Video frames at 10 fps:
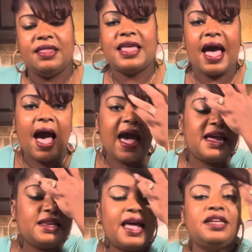that I
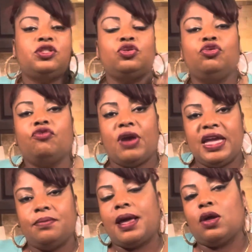like to
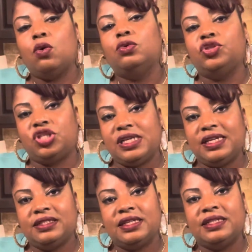grate my own
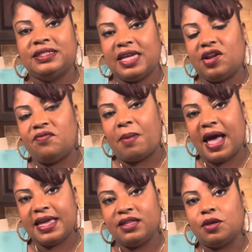cheese instead of
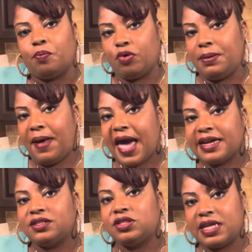buying the
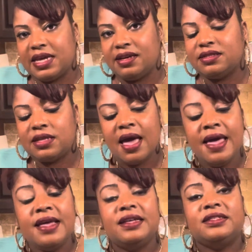prepackaged things
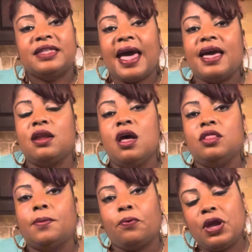is that
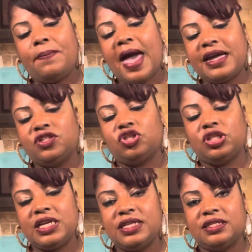the prepackaged
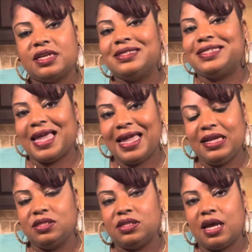cheese
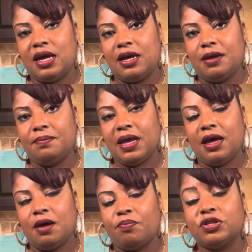contains
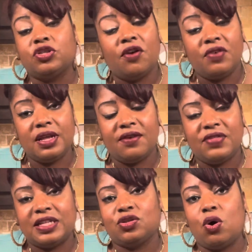a preservative
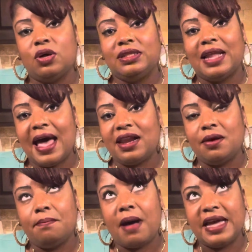that's called
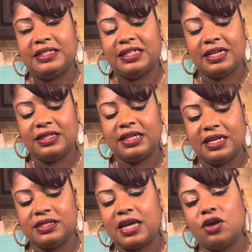natamycin, I think
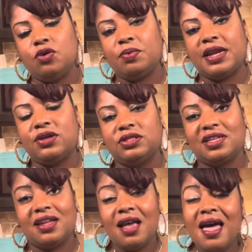is how you pronounce
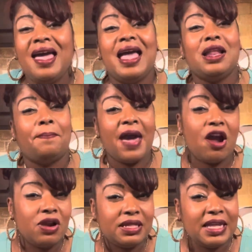it. And
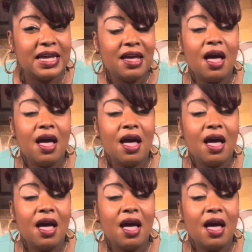apparently,